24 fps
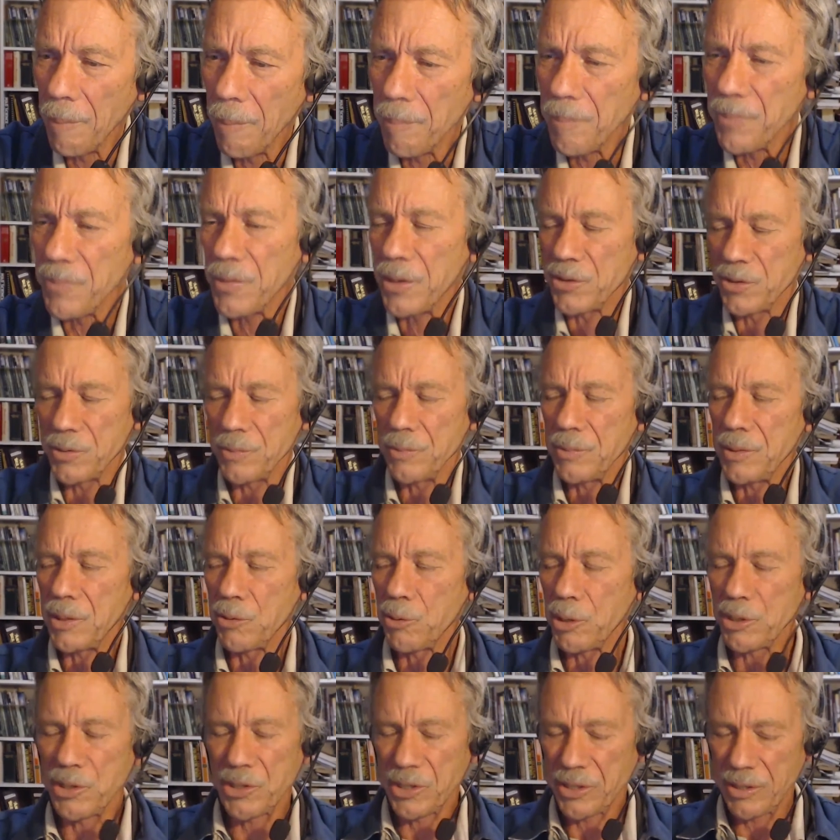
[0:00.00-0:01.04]
this
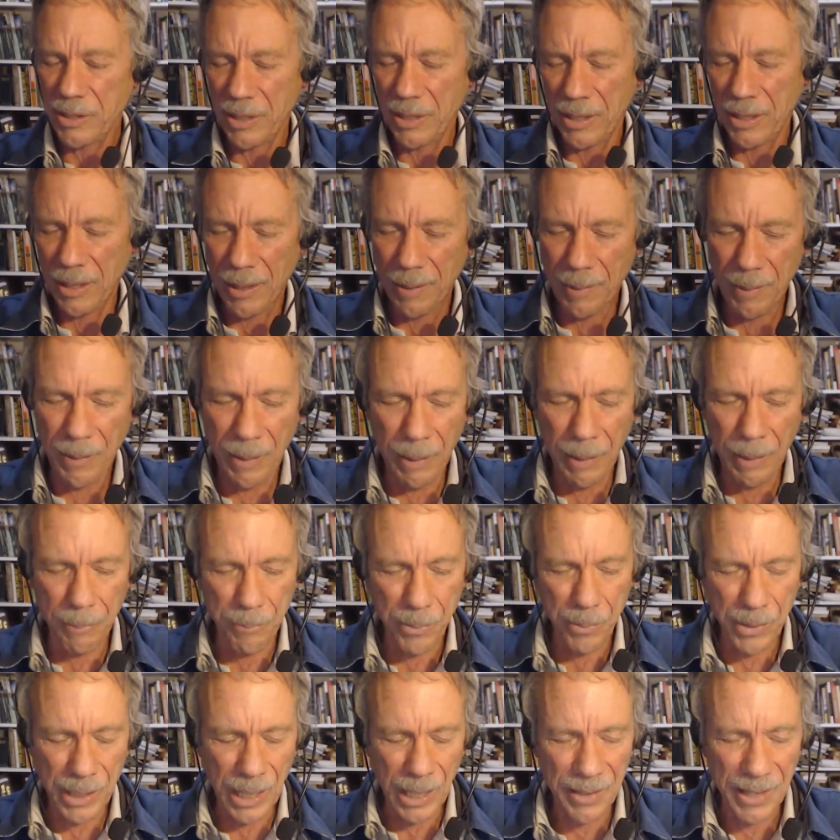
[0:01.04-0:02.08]
was put
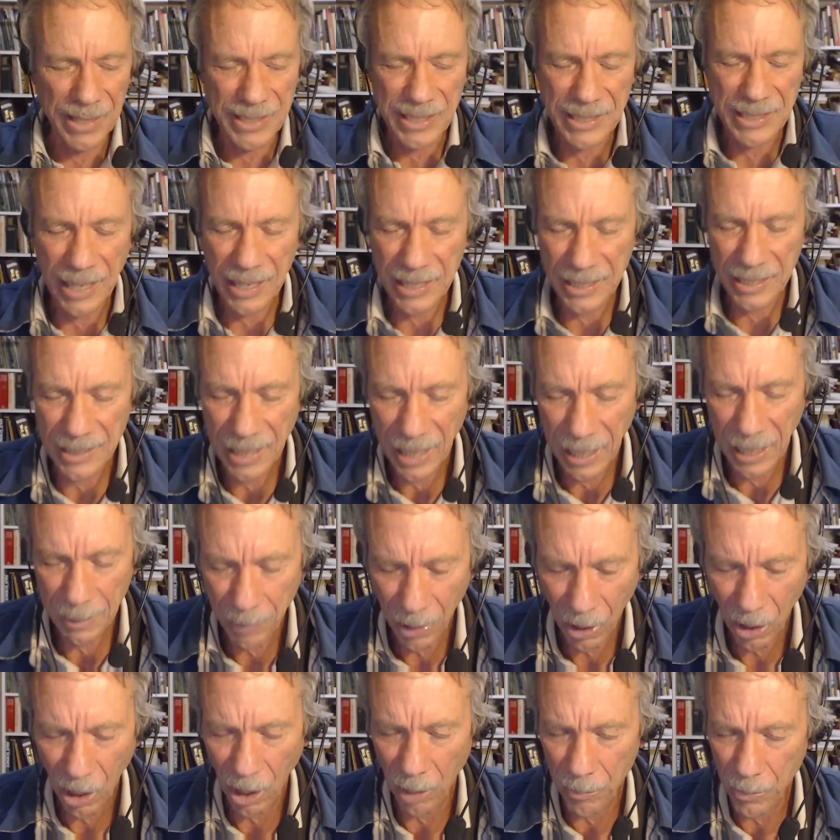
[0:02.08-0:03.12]
out in 1999 by
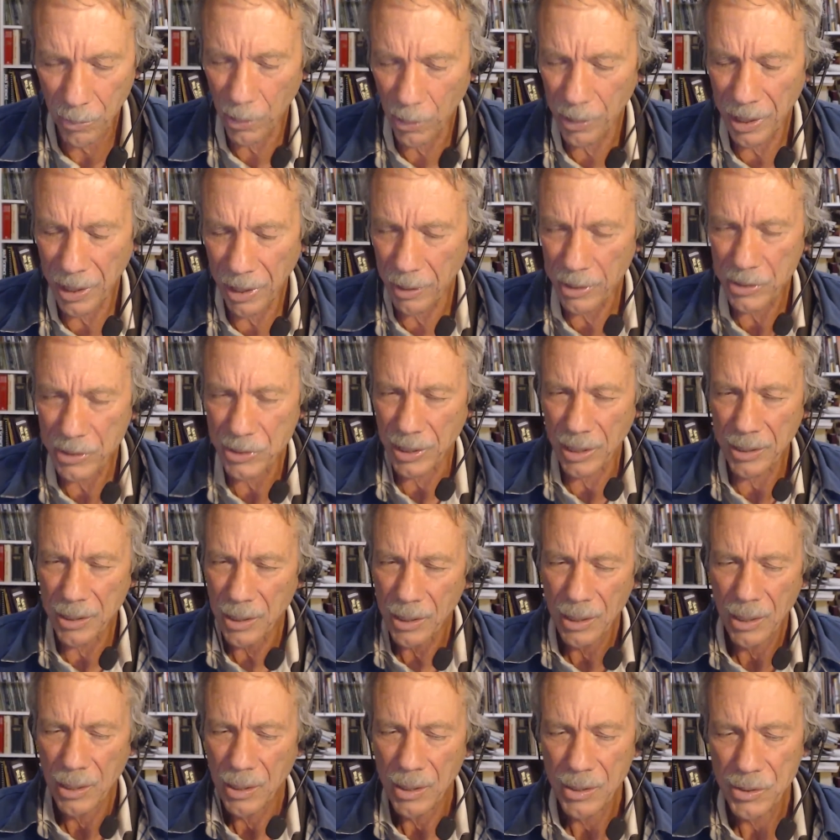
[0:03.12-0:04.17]
Harbaugh and Harris. Said
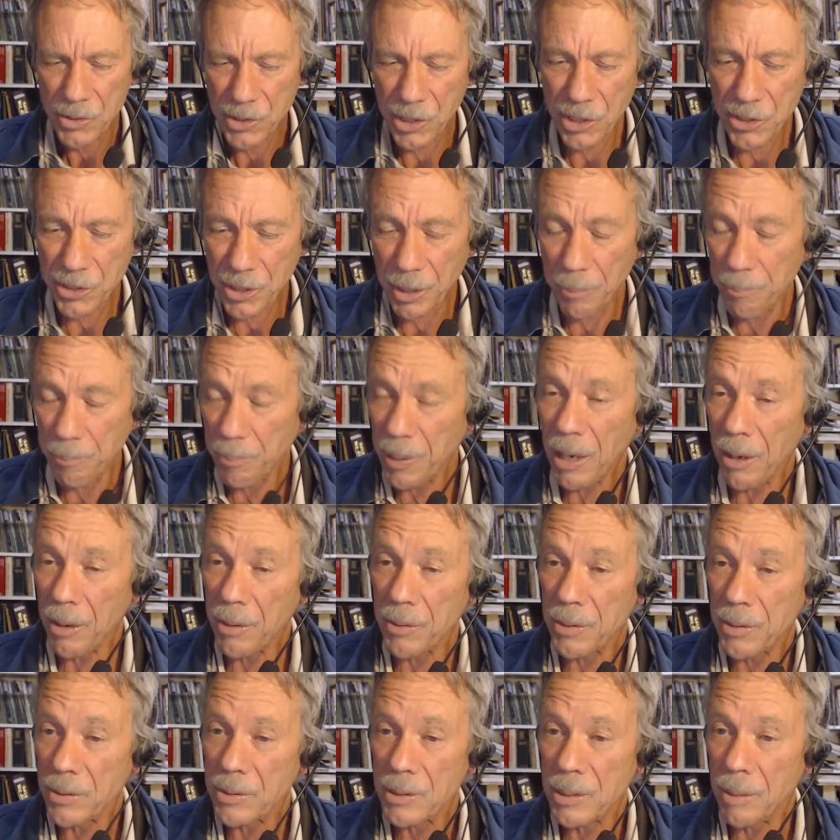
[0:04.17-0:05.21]
just compare
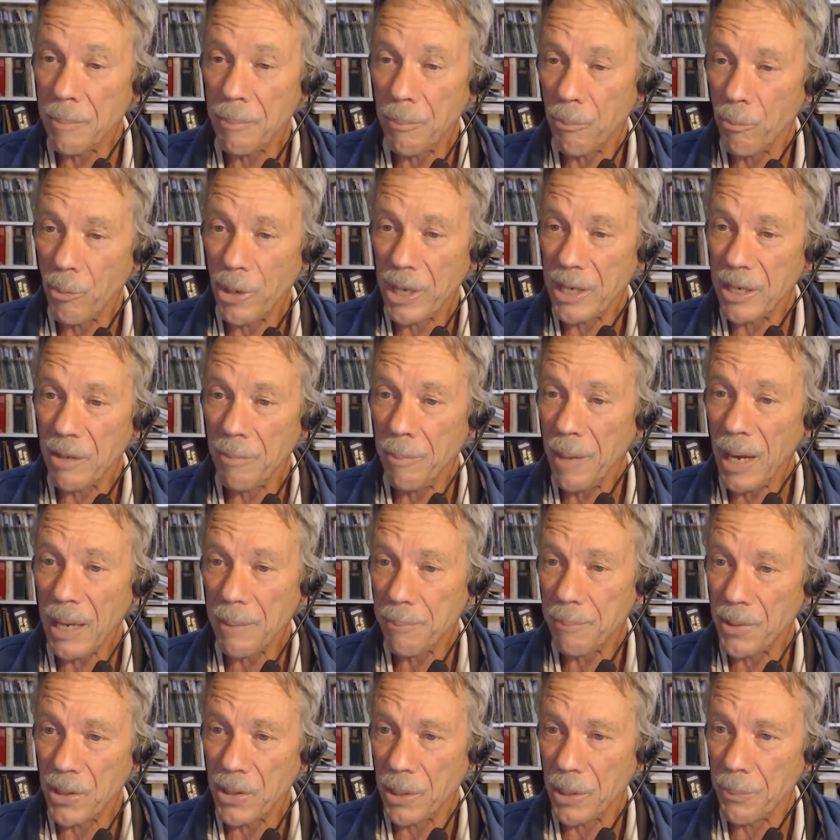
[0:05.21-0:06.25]
the rate of mite
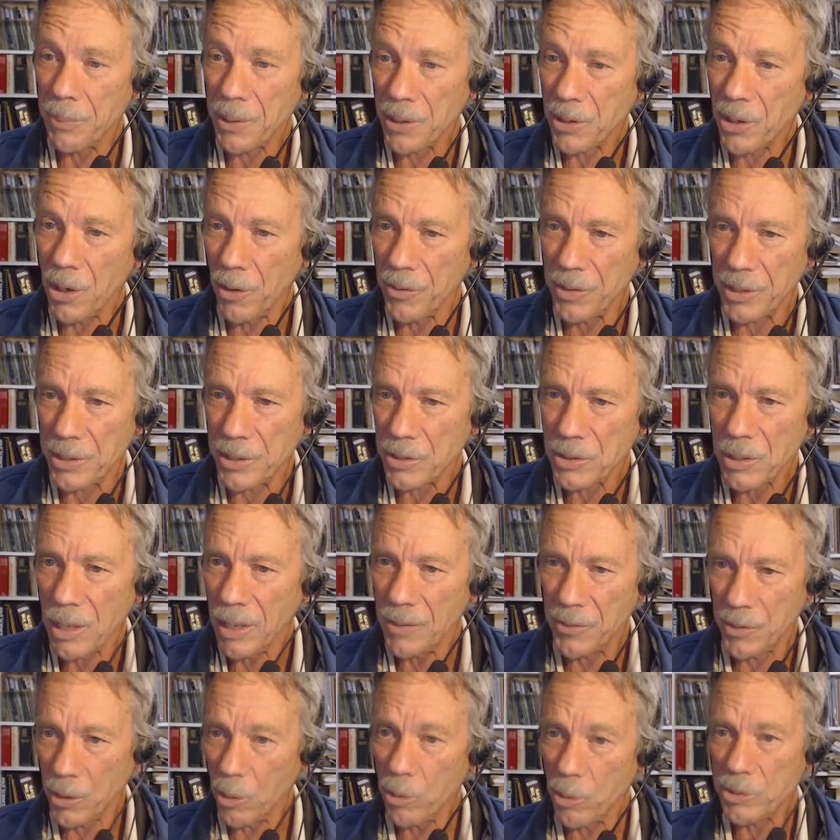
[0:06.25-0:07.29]
buildup in colonies, and
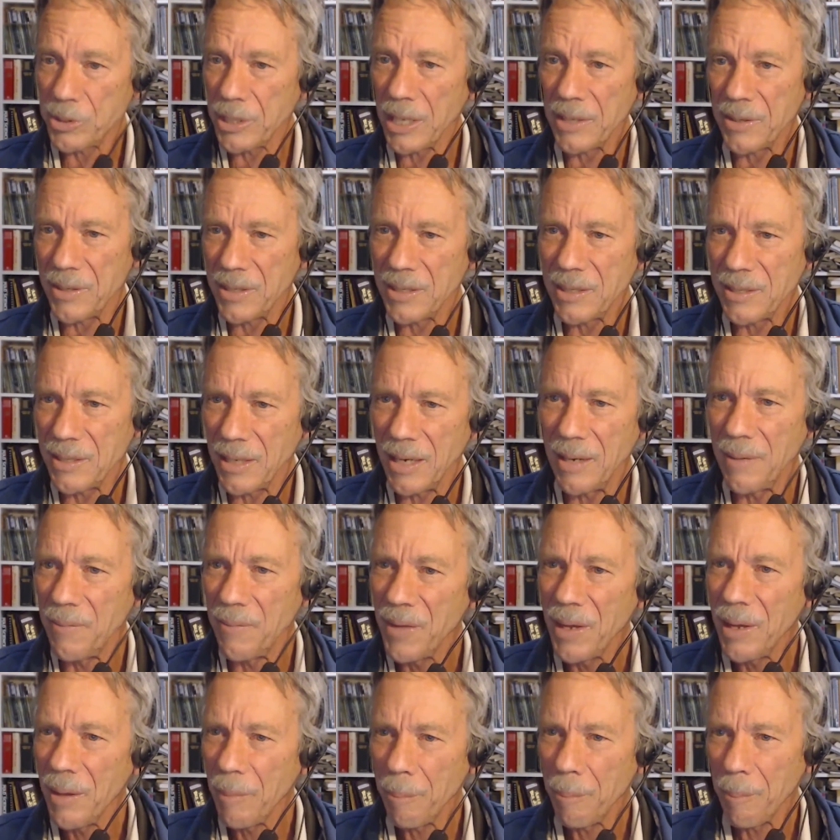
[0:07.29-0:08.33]
those that
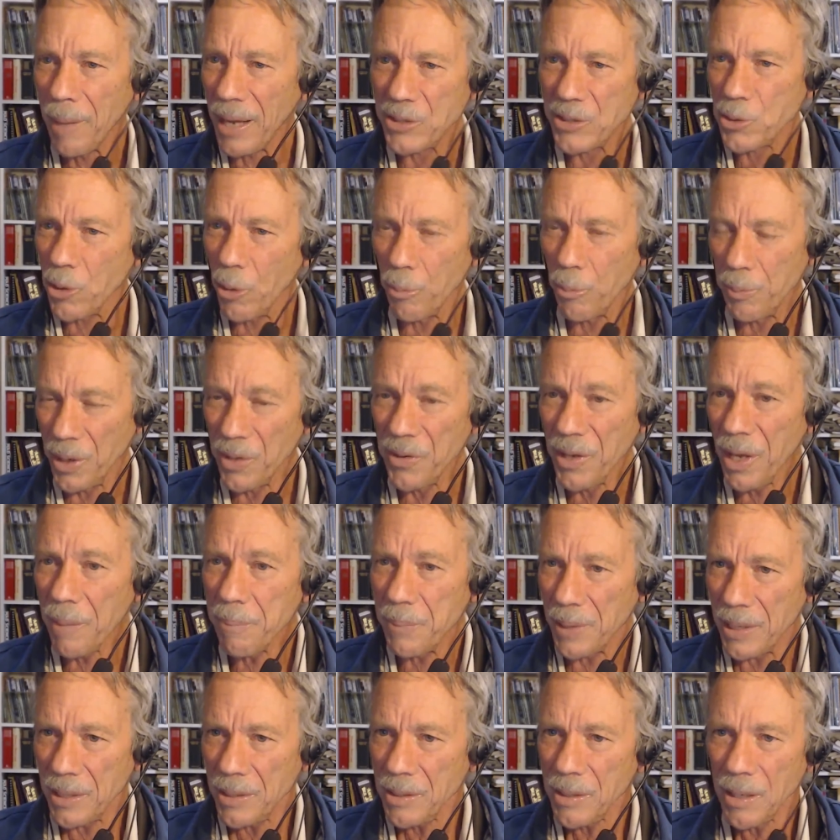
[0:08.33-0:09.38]
mites don't build up
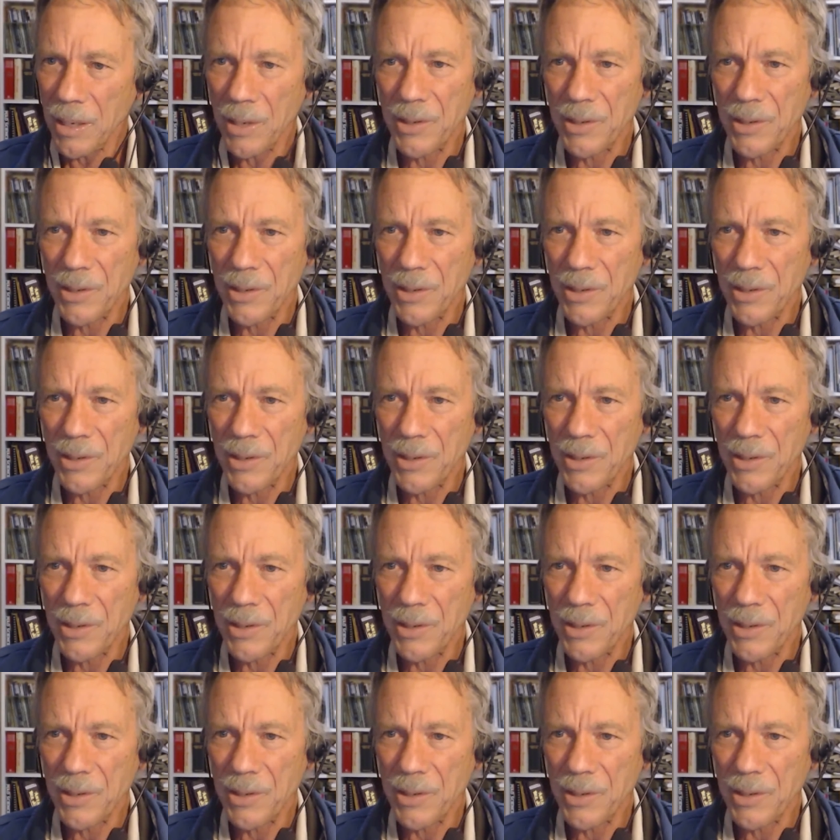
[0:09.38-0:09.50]
in,